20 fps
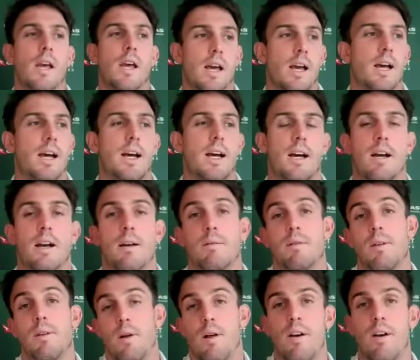I've
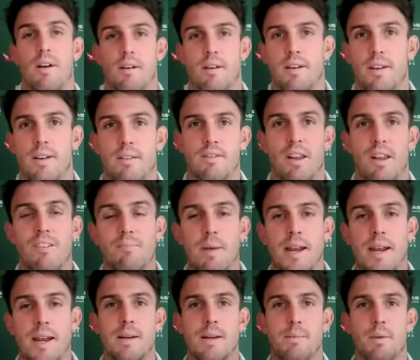loved
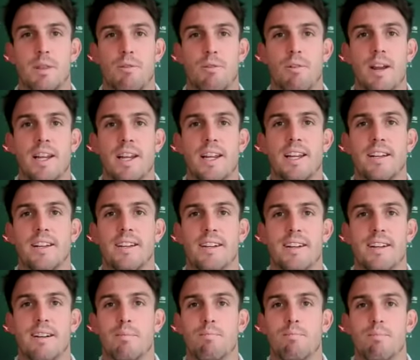batting number three.
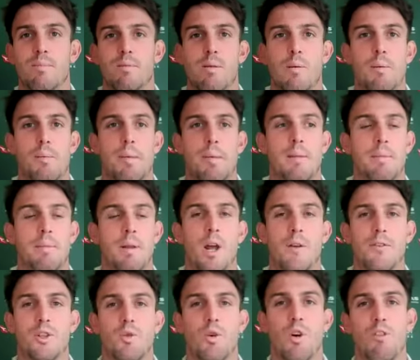Probably been a bit
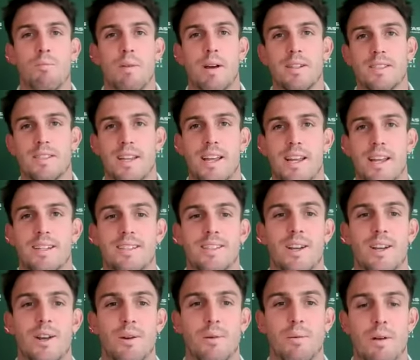over 12 months now.
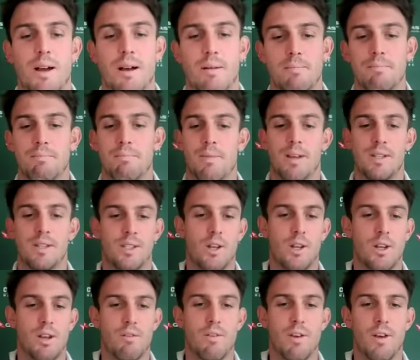So I
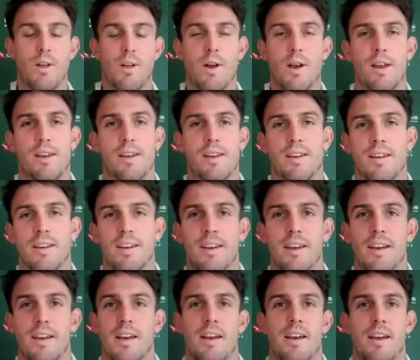certainly feel like
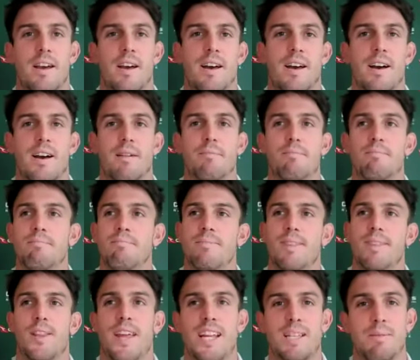
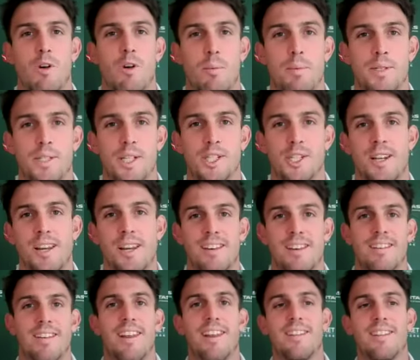that's my
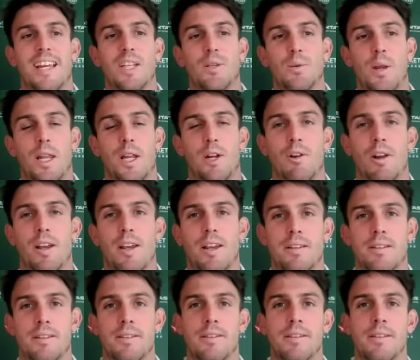position in T20 cricket.
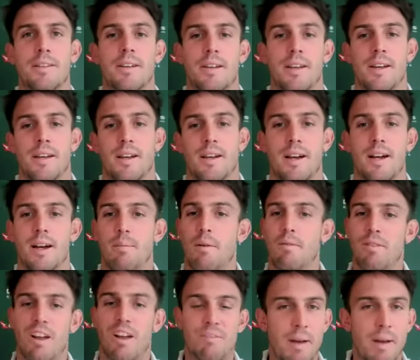And I've
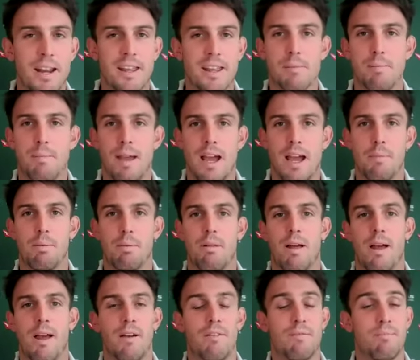loved batting the power
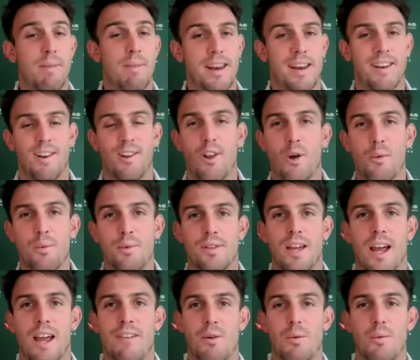play. I've batted a lot with
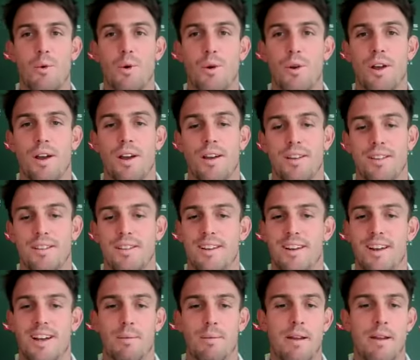Davey Warner,
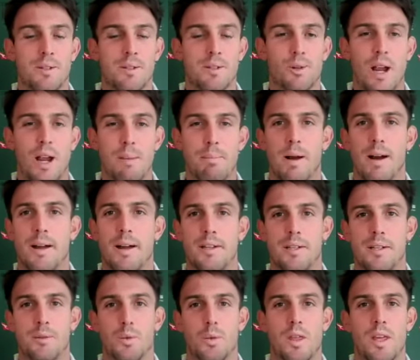had some great
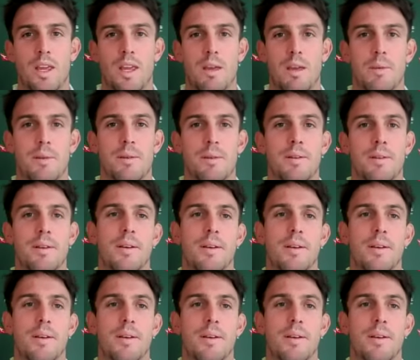partnerships with him, and